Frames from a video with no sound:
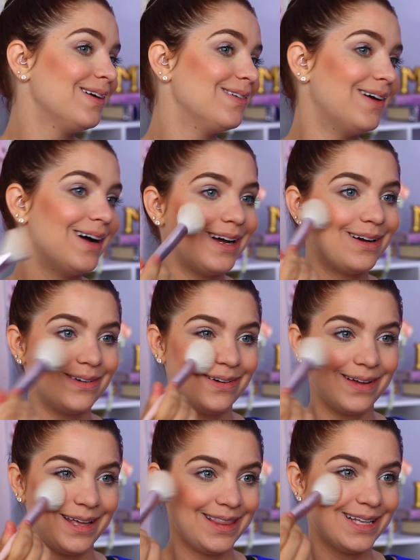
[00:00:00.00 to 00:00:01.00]
Wow,
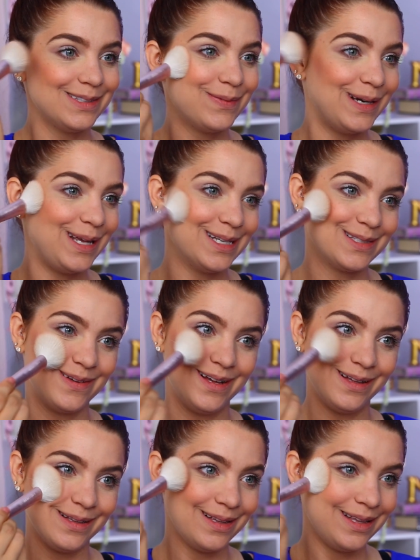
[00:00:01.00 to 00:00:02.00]
okay, that's pretty as
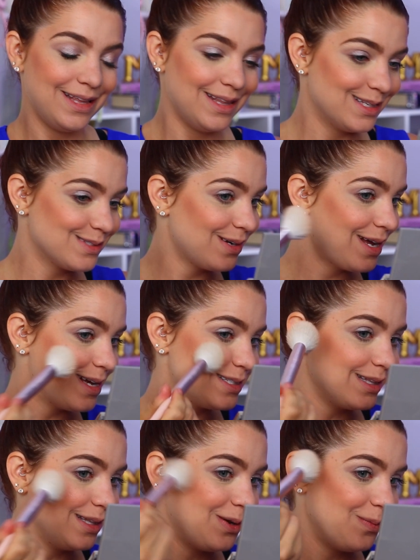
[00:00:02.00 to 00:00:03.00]
well. This one has a
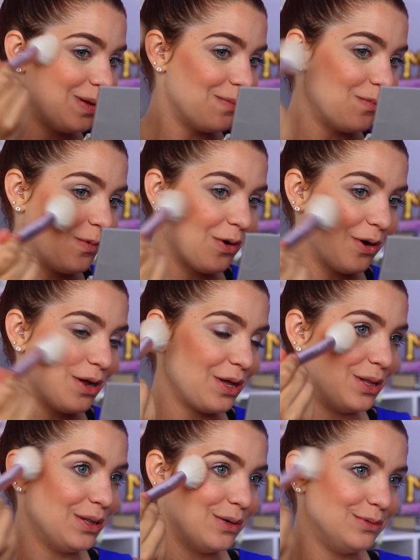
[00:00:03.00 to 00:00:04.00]
little bit more
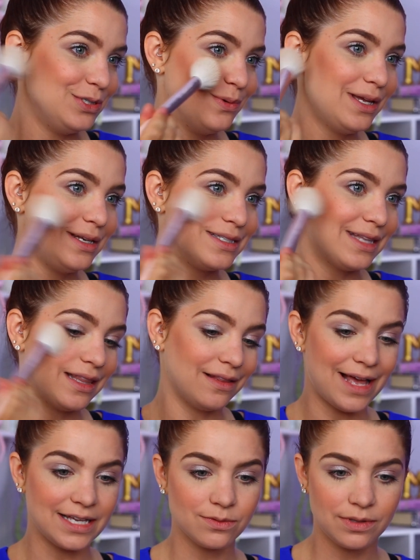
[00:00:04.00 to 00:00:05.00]
glow to it than the
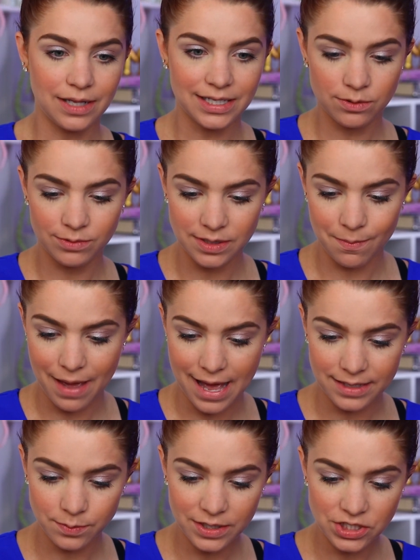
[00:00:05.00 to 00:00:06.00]
last one. The last one was a
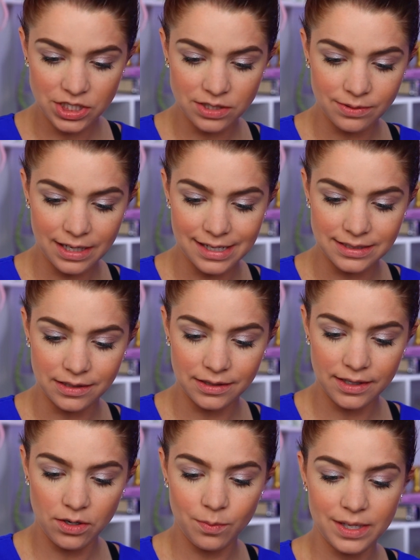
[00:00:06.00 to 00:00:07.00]
matte blush. This one has a
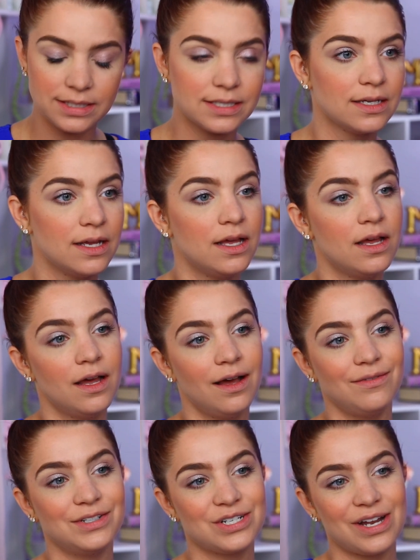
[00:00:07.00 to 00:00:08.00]
little bit of
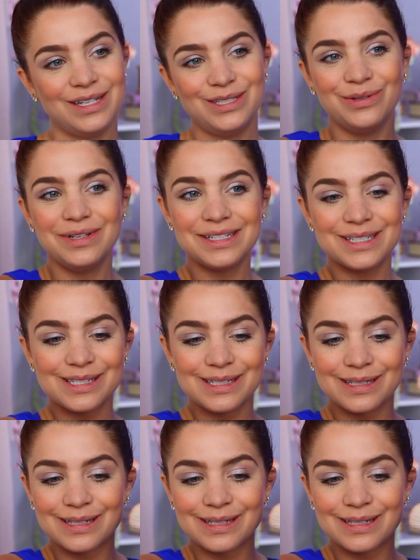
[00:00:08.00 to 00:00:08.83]
a shine to it.